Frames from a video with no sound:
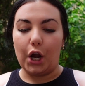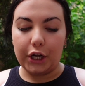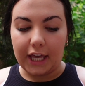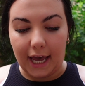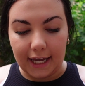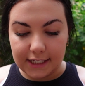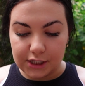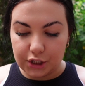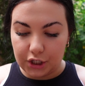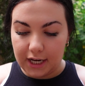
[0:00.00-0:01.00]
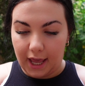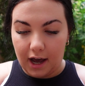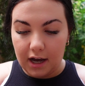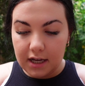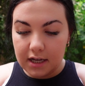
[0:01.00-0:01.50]
okay, so
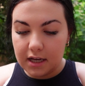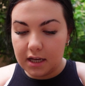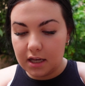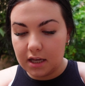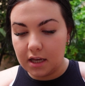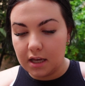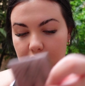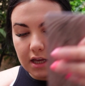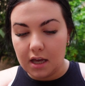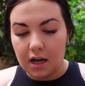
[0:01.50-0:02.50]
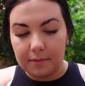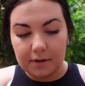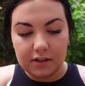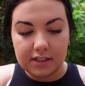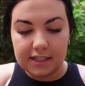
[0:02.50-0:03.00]
now I'm
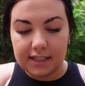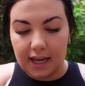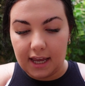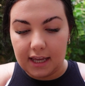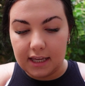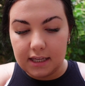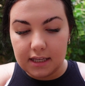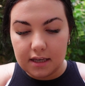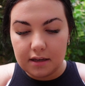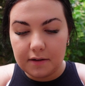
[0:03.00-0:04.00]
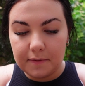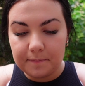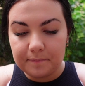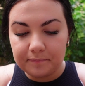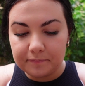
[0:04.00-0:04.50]
going to take
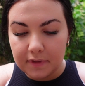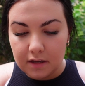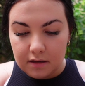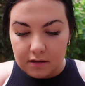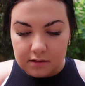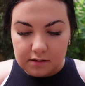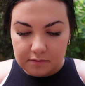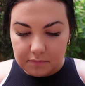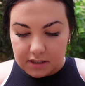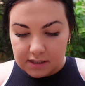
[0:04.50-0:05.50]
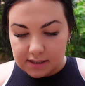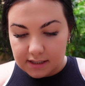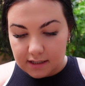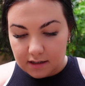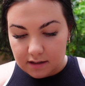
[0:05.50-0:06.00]
some
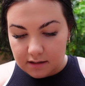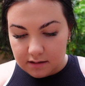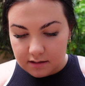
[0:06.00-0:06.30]
concealer.